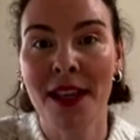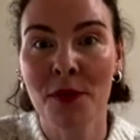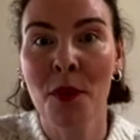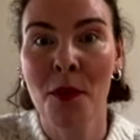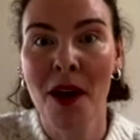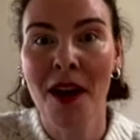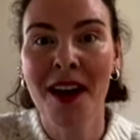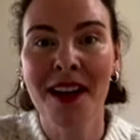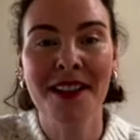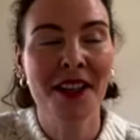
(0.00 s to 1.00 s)
That's what
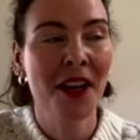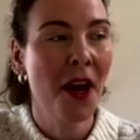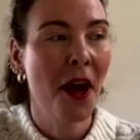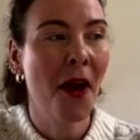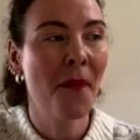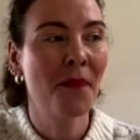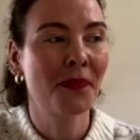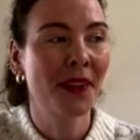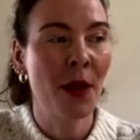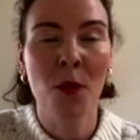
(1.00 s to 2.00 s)
worked.
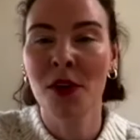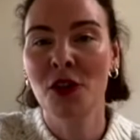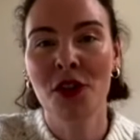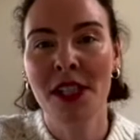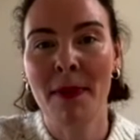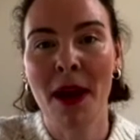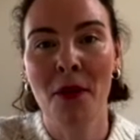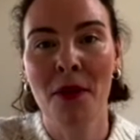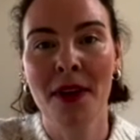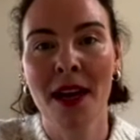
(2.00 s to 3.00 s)
It wasn't just
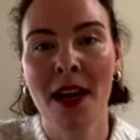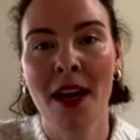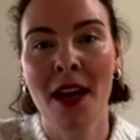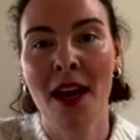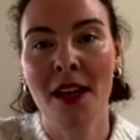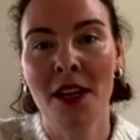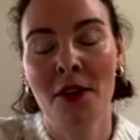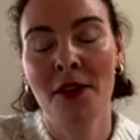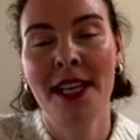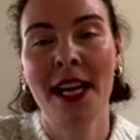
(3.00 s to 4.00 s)
about, you
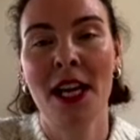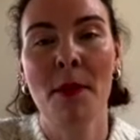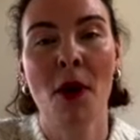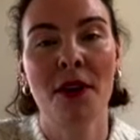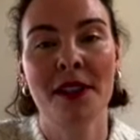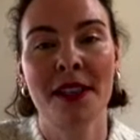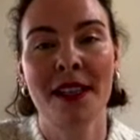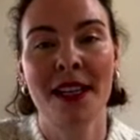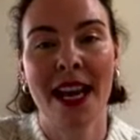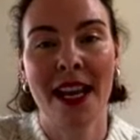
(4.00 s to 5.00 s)
know, ticking a box
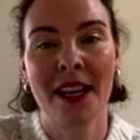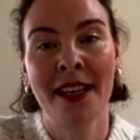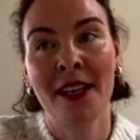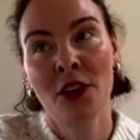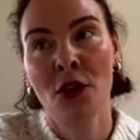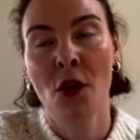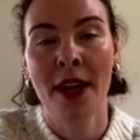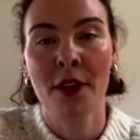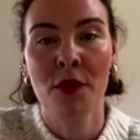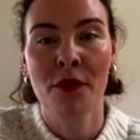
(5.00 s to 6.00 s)
and you
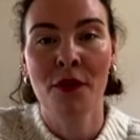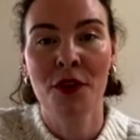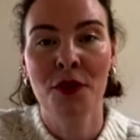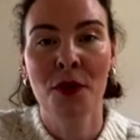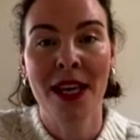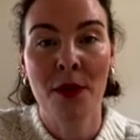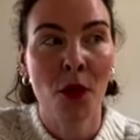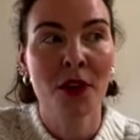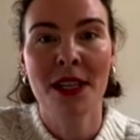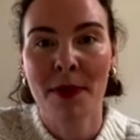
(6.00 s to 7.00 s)
got in through the front door. He
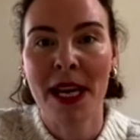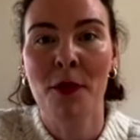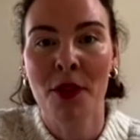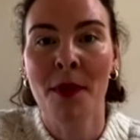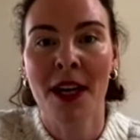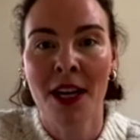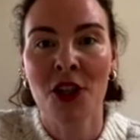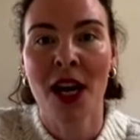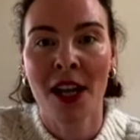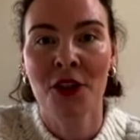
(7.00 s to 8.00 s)
wanted people that were going
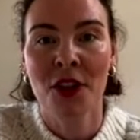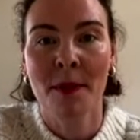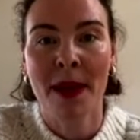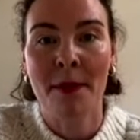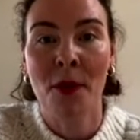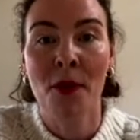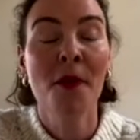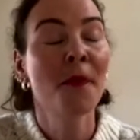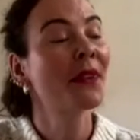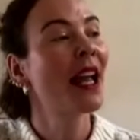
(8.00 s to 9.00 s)
to challenge other
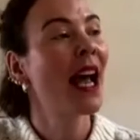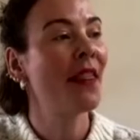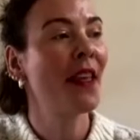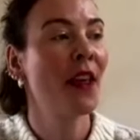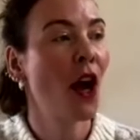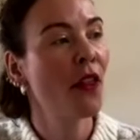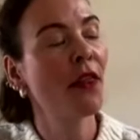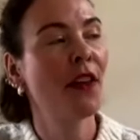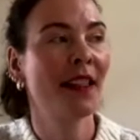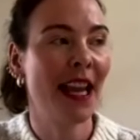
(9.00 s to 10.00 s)
people. And then the
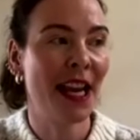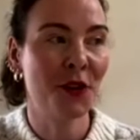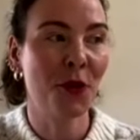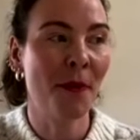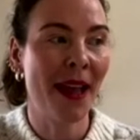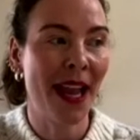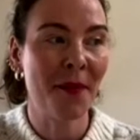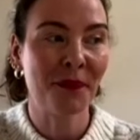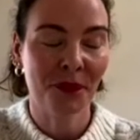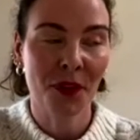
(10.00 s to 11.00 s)
other thing he taught
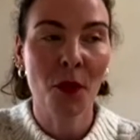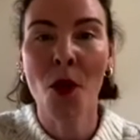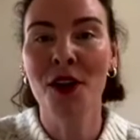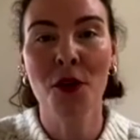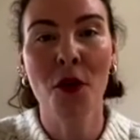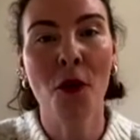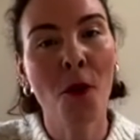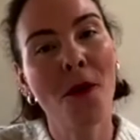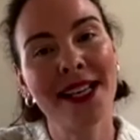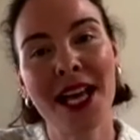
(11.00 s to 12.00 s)
me was
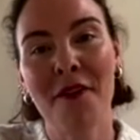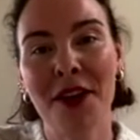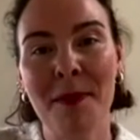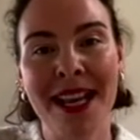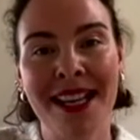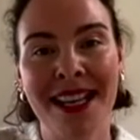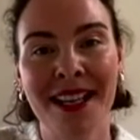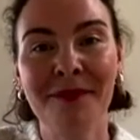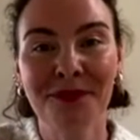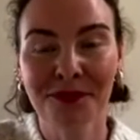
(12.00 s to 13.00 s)
always have an
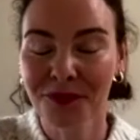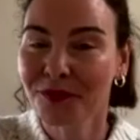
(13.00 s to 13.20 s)
opinion.